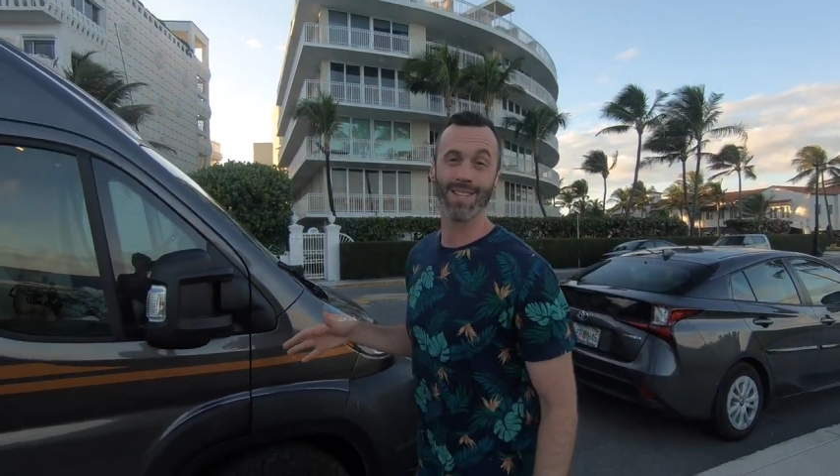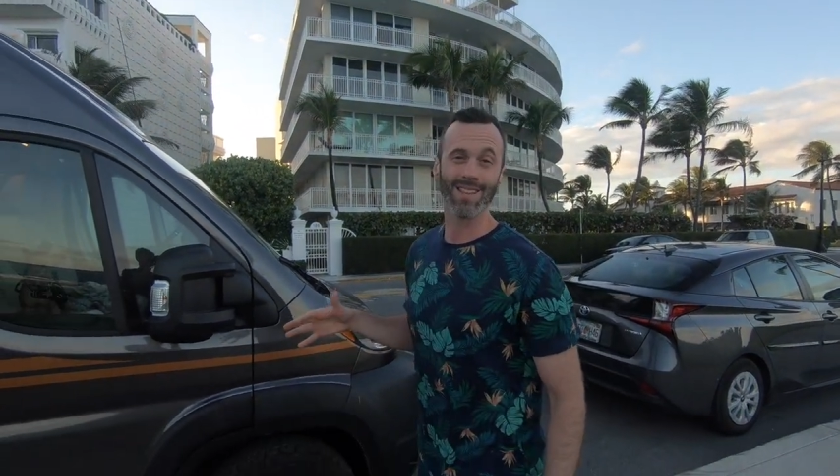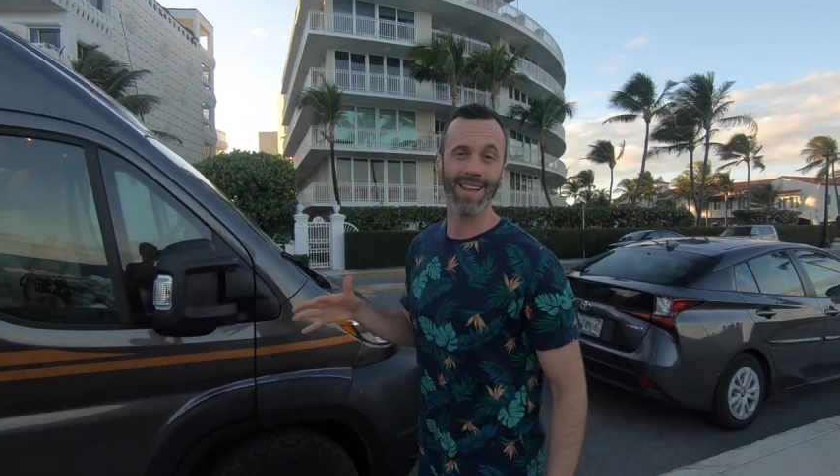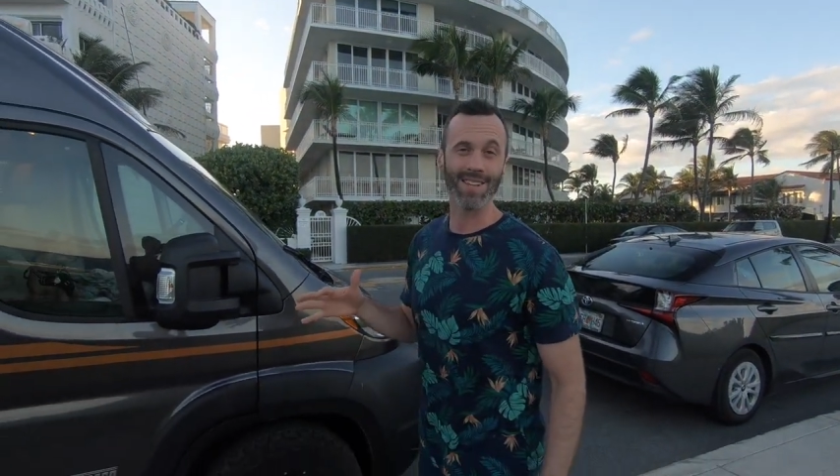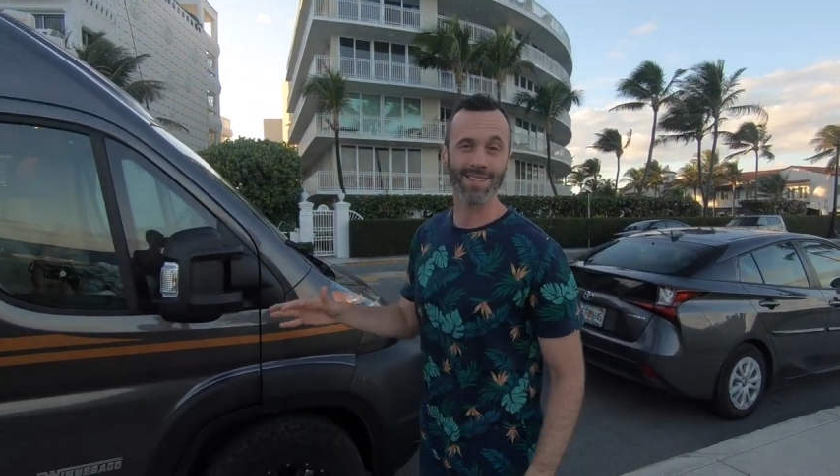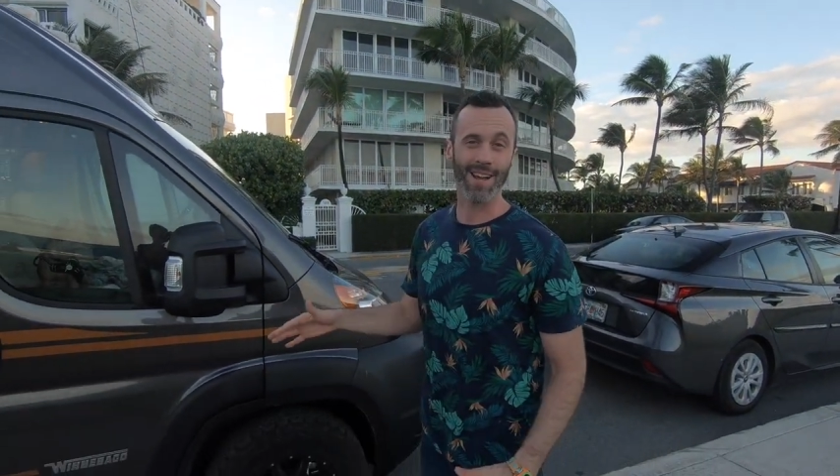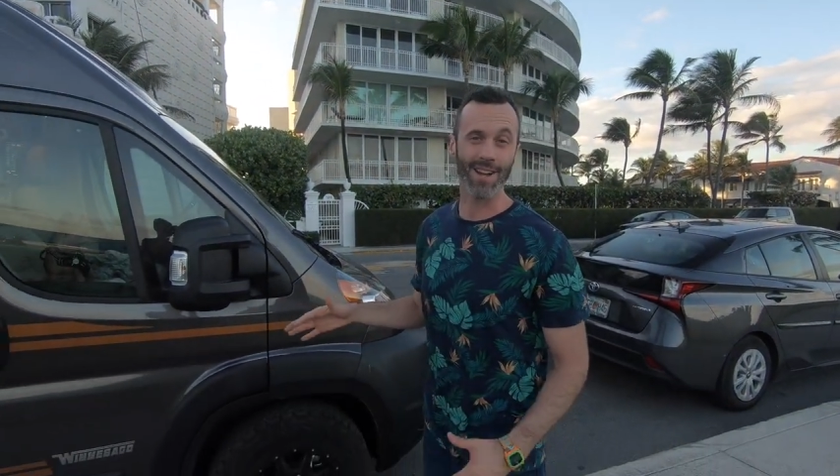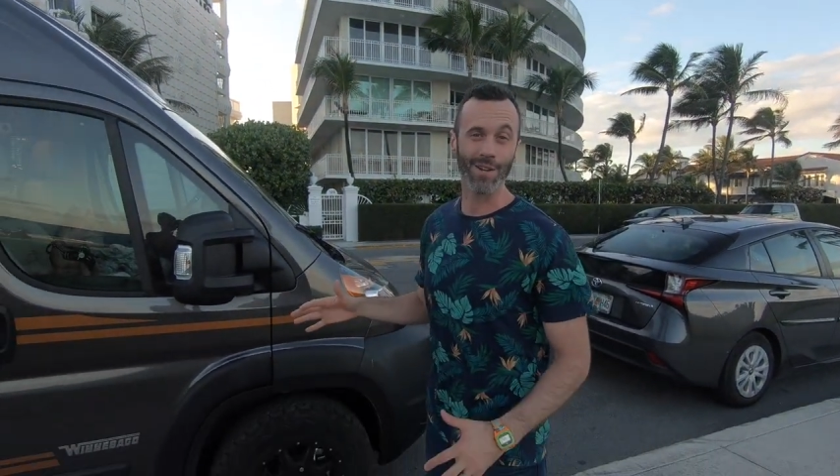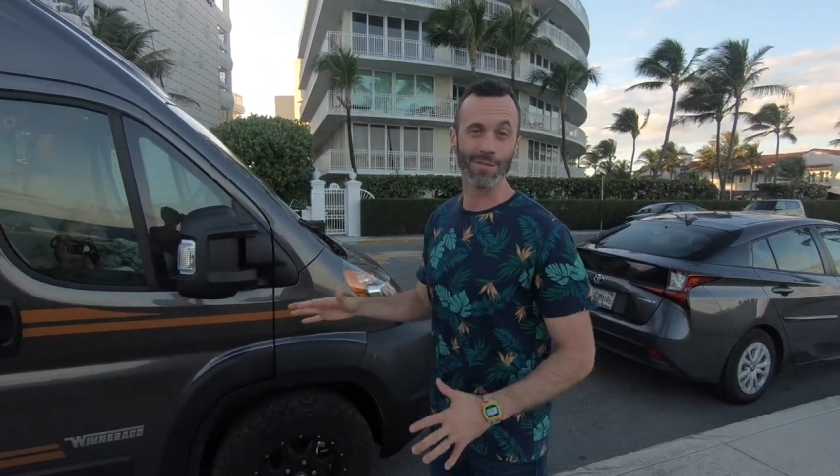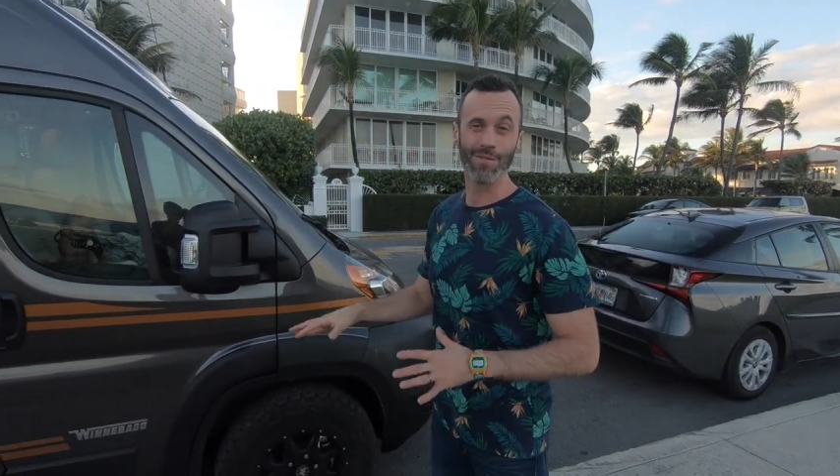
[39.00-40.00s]
they let us
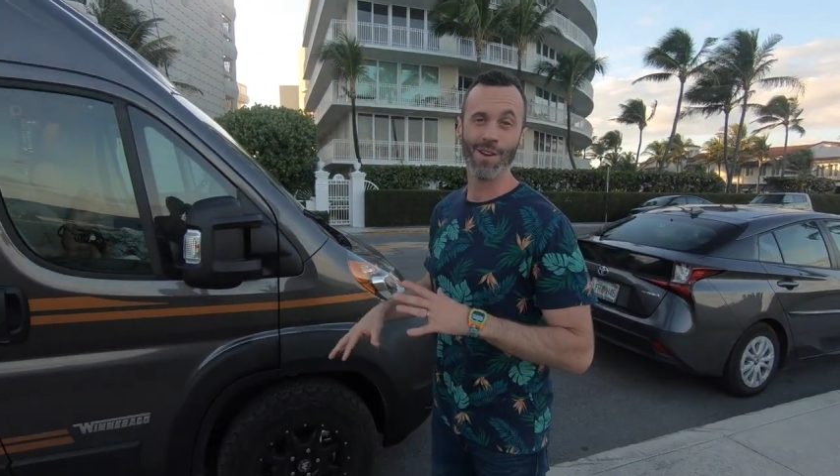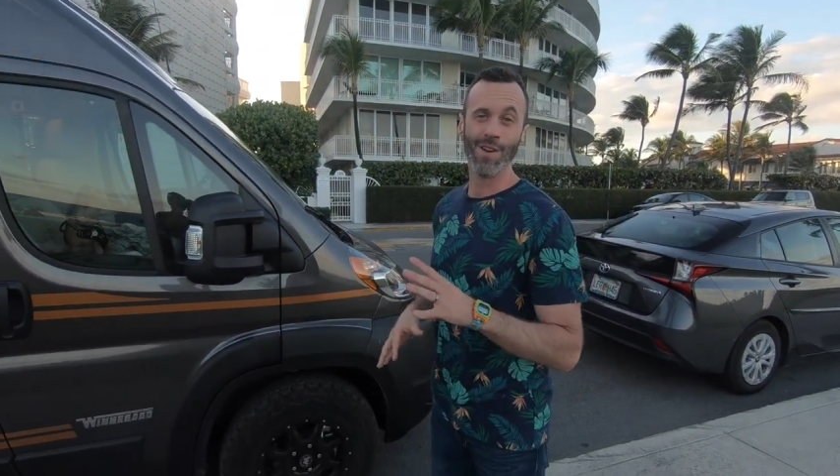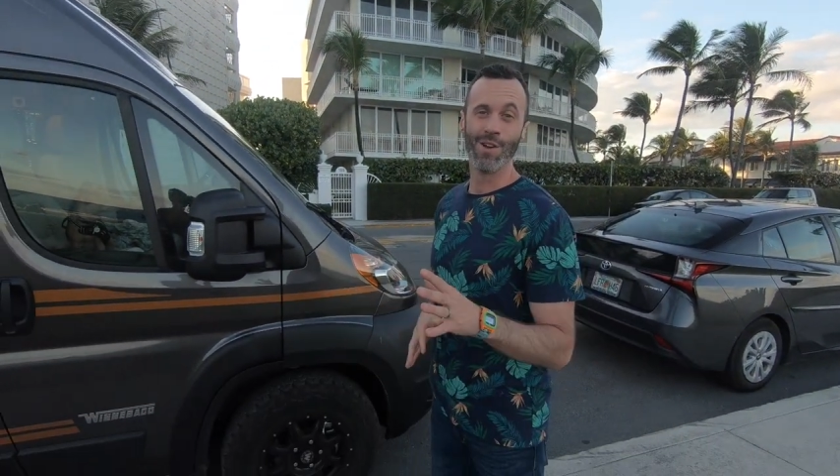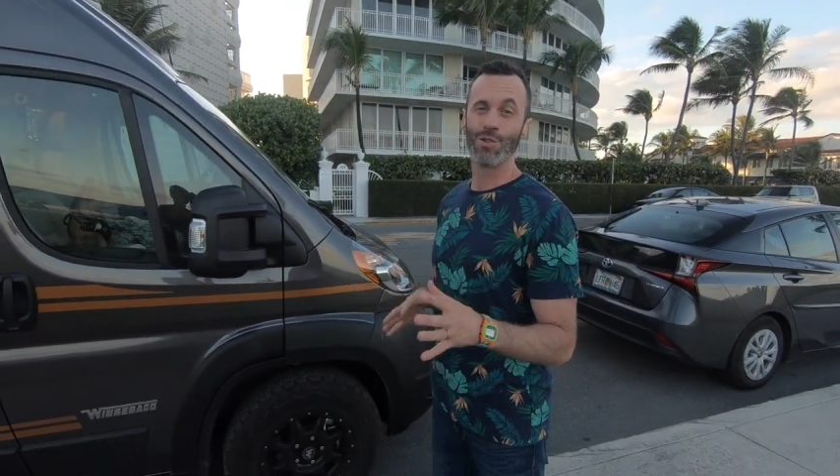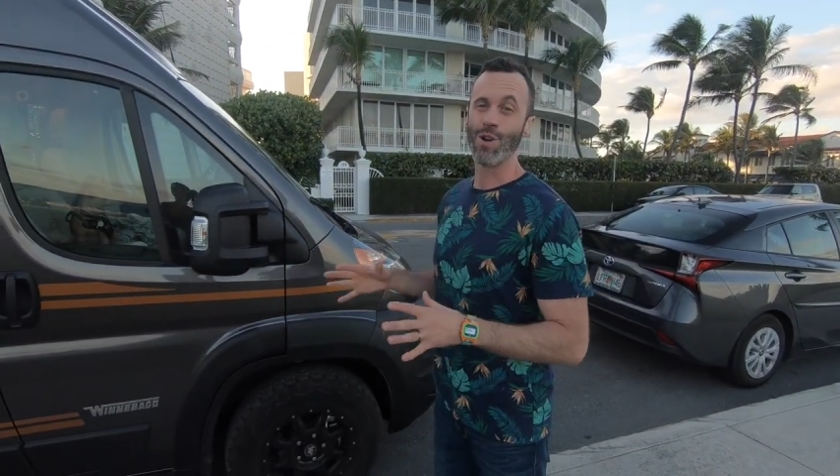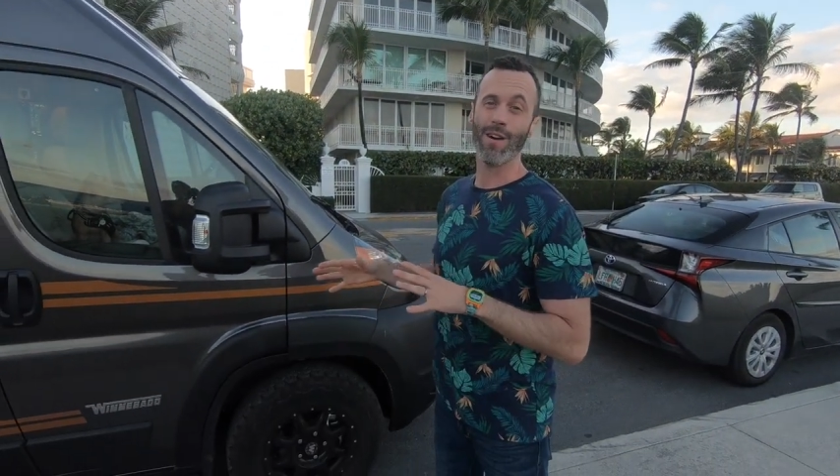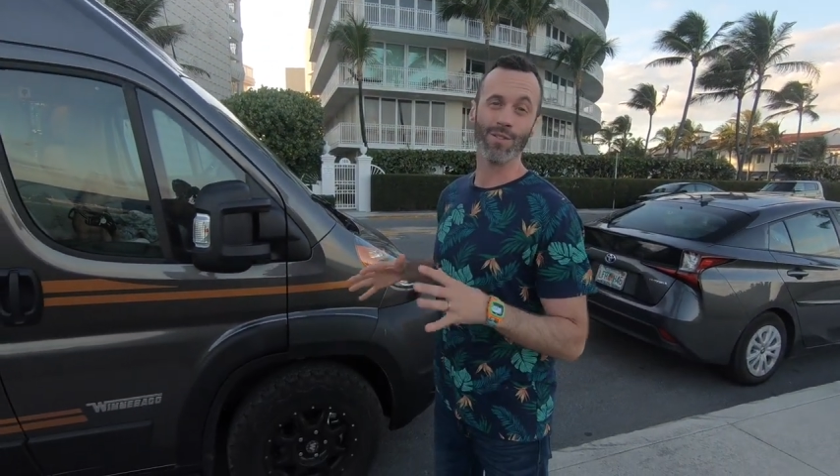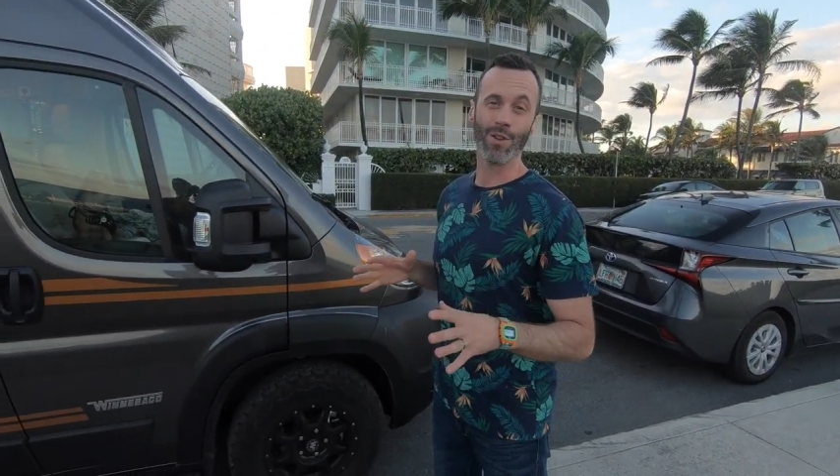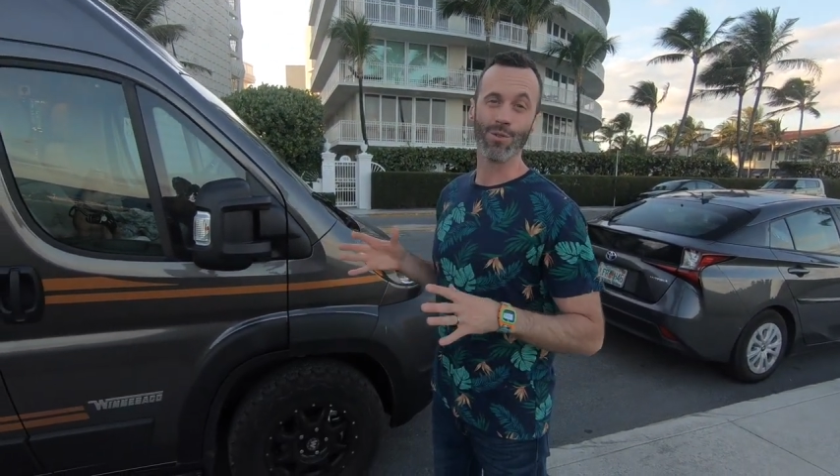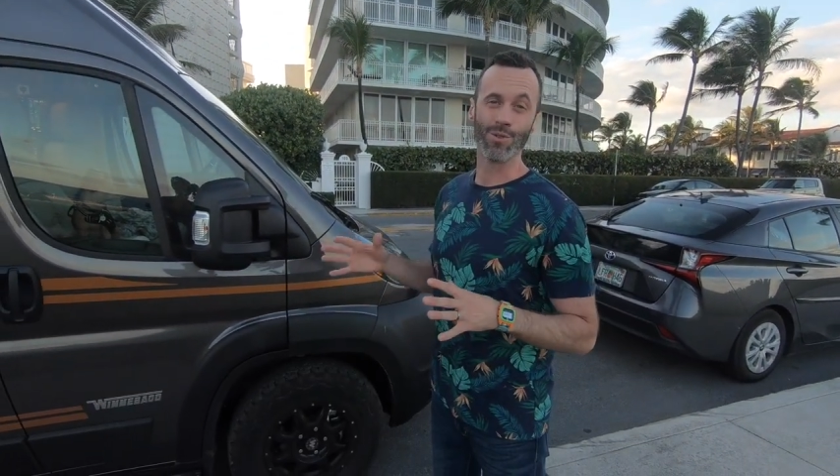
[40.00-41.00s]
kind of travel
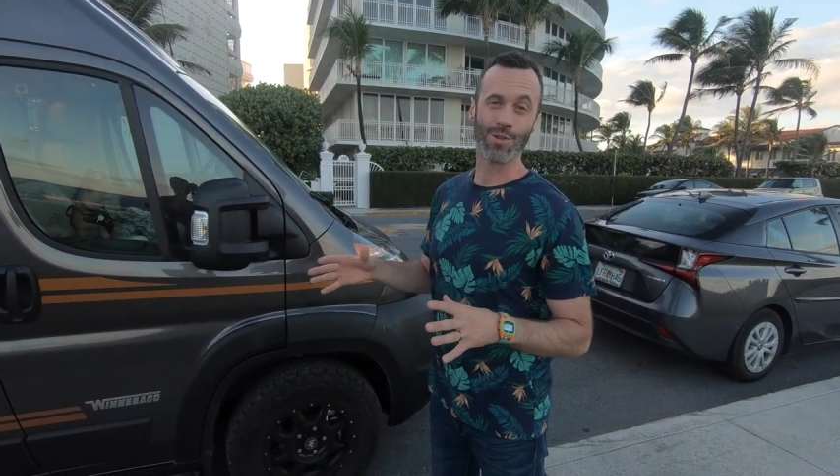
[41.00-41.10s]
on those